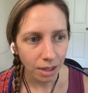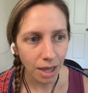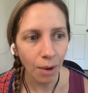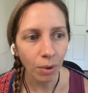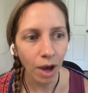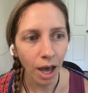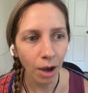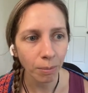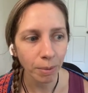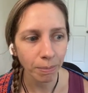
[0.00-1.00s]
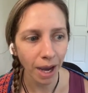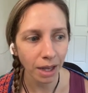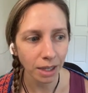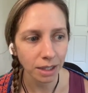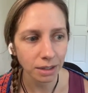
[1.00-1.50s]
that will help
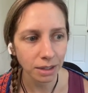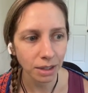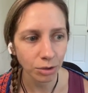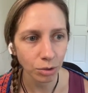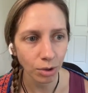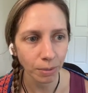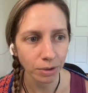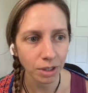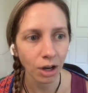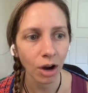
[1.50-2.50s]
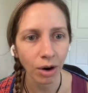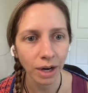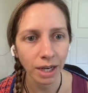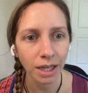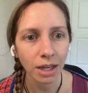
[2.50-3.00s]
balance those hormones and
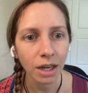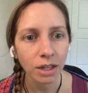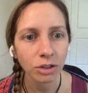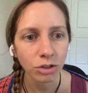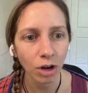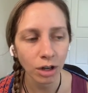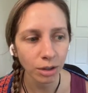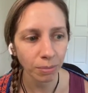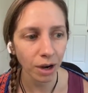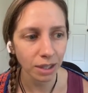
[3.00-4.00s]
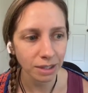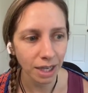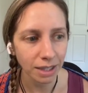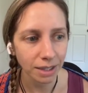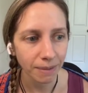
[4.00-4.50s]
already start the
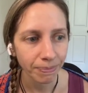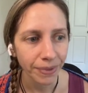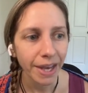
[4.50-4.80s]
process.